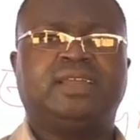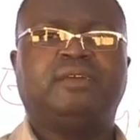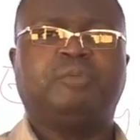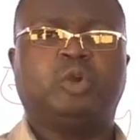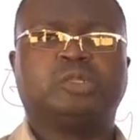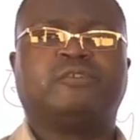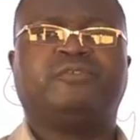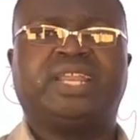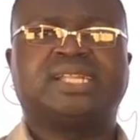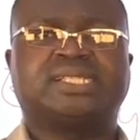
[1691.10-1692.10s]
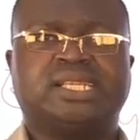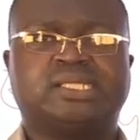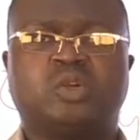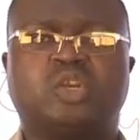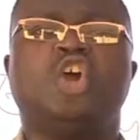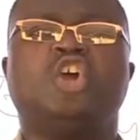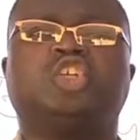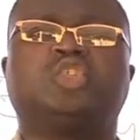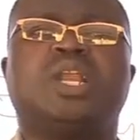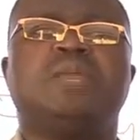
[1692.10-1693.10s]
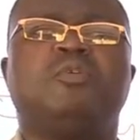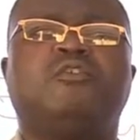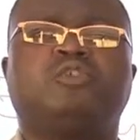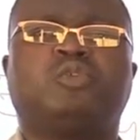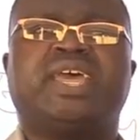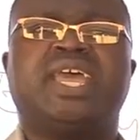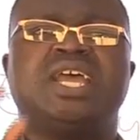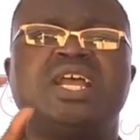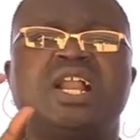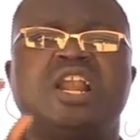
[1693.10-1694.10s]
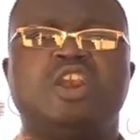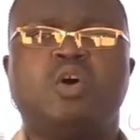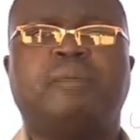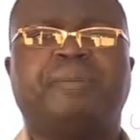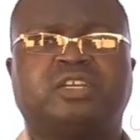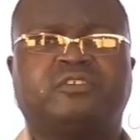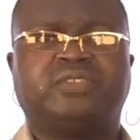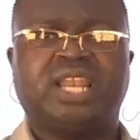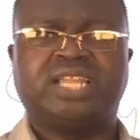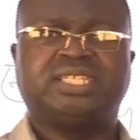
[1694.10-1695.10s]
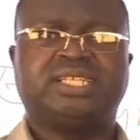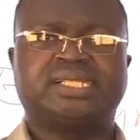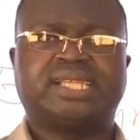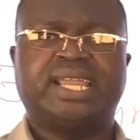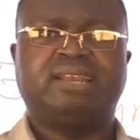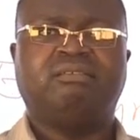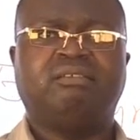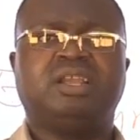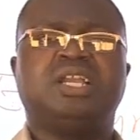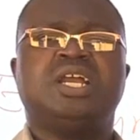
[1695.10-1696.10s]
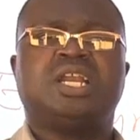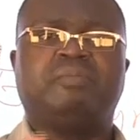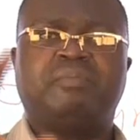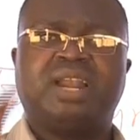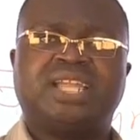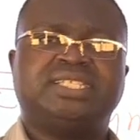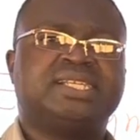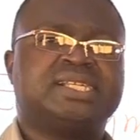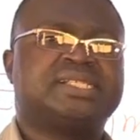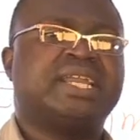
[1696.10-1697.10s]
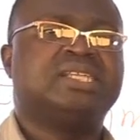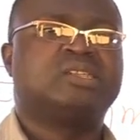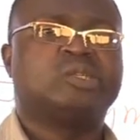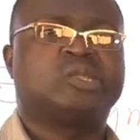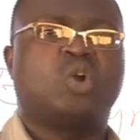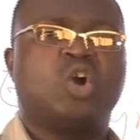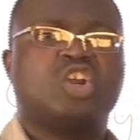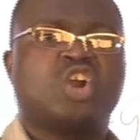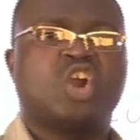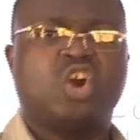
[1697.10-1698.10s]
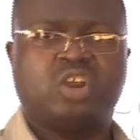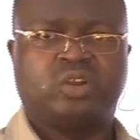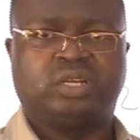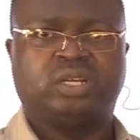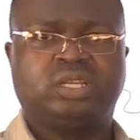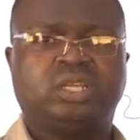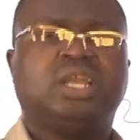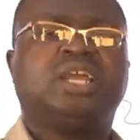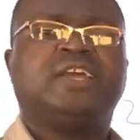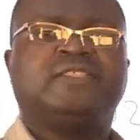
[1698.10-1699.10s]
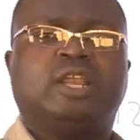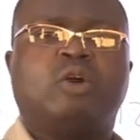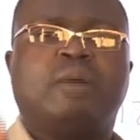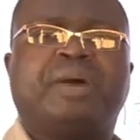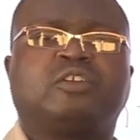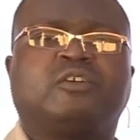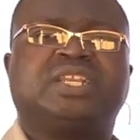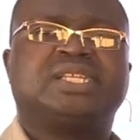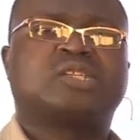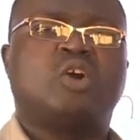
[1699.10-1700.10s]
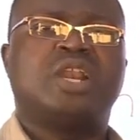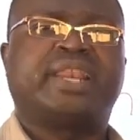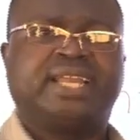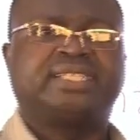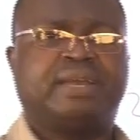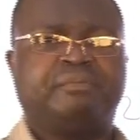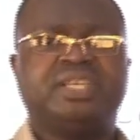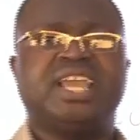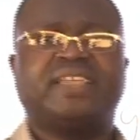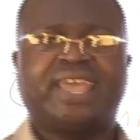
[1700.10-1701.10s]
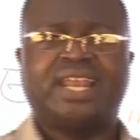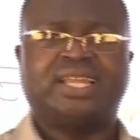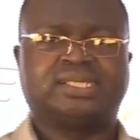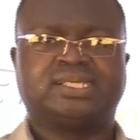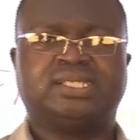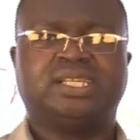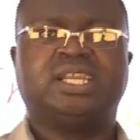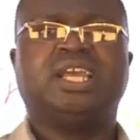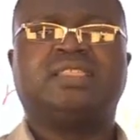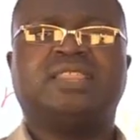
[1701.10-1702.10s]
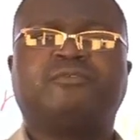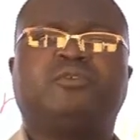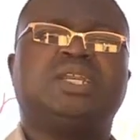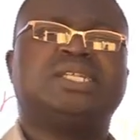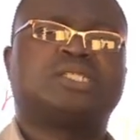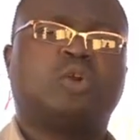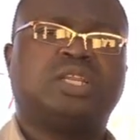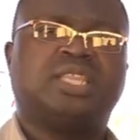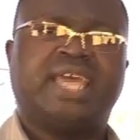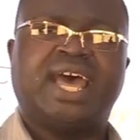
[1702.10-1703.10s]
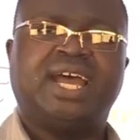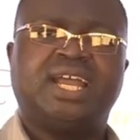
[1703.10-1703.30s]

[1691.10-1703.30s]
because of various reasons, usually move to the lower part of the large intestine. Remember, large intestine is also called colon. The lower part of it is called rectum, near the anus. That food is stored there